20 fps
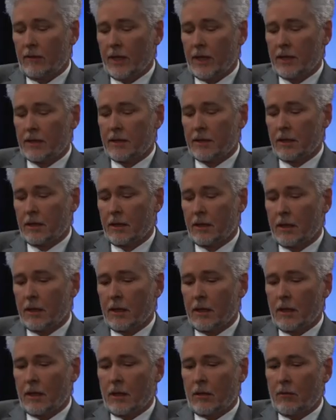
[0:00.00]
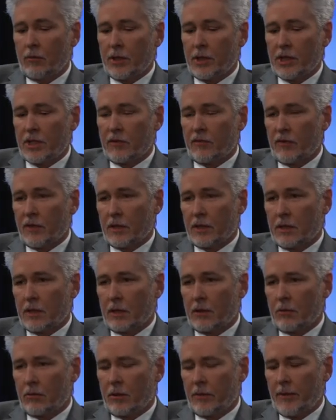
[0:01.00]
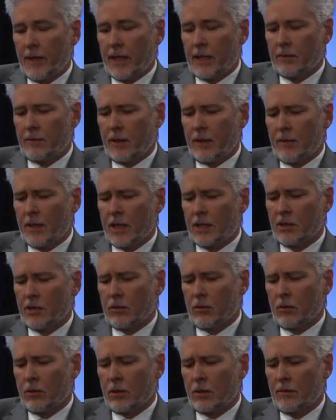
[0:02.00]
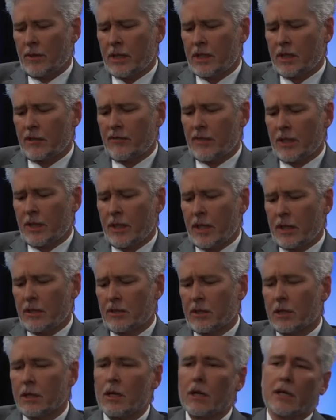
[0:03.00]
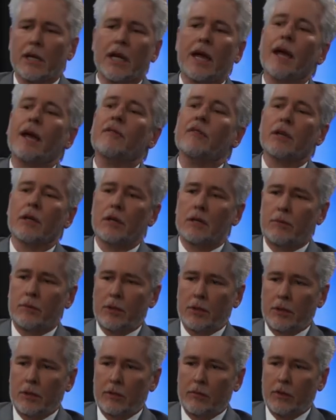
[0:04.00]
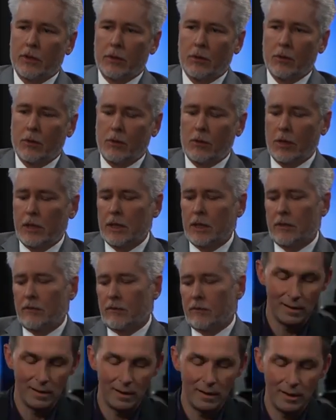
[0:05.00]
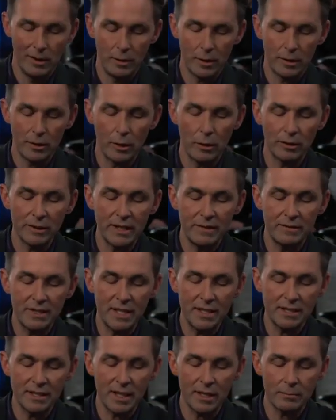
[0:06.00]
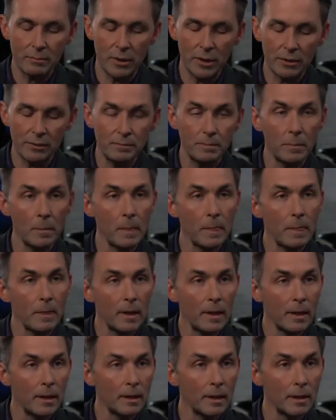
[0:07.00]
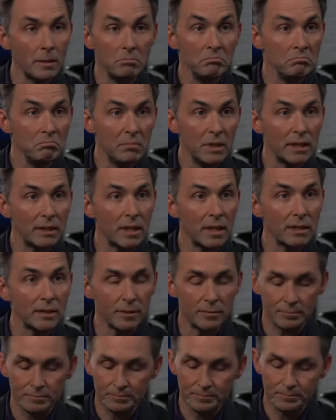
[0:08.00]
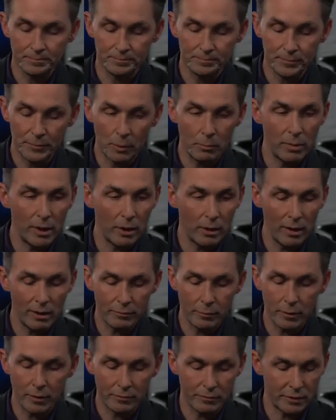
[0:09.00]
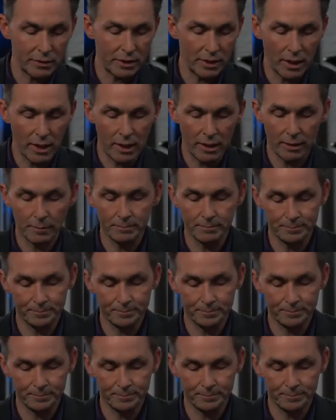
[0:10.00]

that's the reason for this little repast. Maybe I should order myself the $1,000 caviar burger with gold leaf. You know what gold leaf tastes like, Martin? It doesn't. You're better off with a frittata.